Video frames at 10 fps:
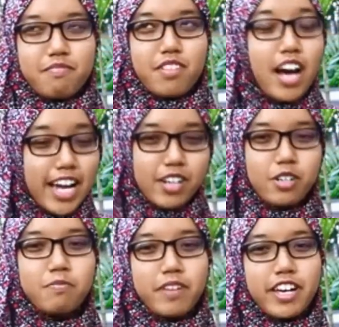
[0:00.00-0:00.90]
I
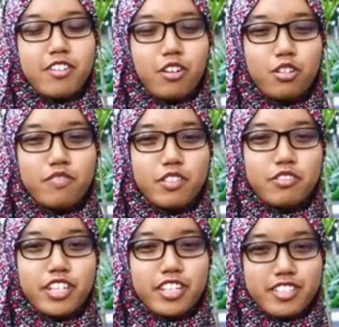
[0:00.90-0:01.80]
hope that all of you
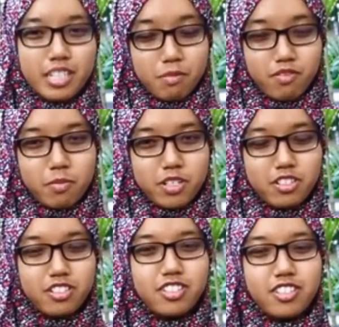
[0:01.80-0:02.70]
gain some
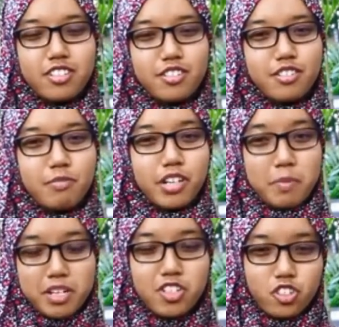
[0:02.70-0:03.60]
information about
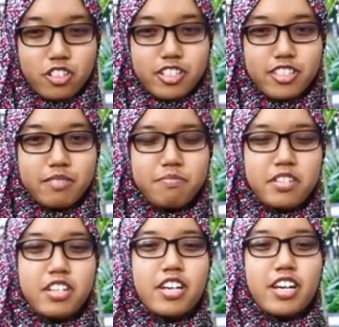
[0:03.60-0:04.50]
embedded journalism.
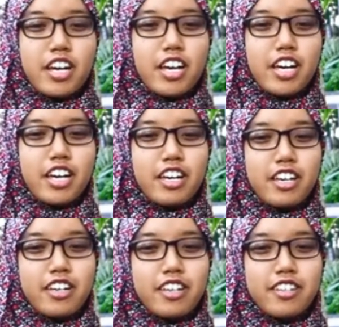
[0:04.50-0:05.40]

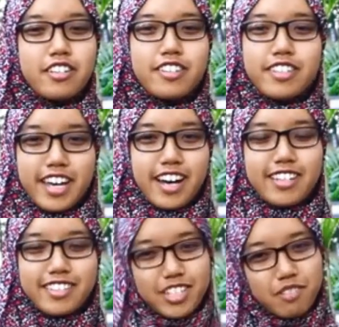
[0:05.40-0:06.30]
And yeah,
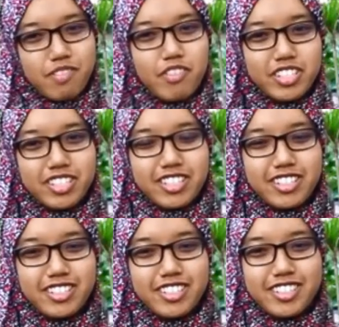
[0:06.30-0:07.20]
thank you for watching.
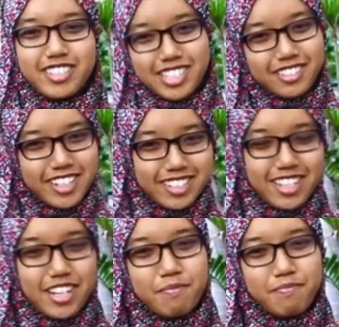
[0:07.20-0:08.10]
See you next
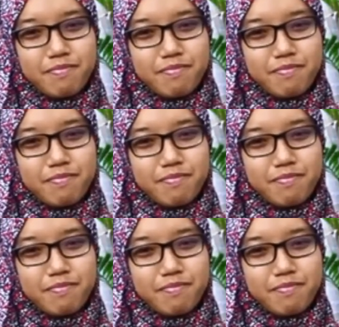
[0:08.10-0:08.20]
time.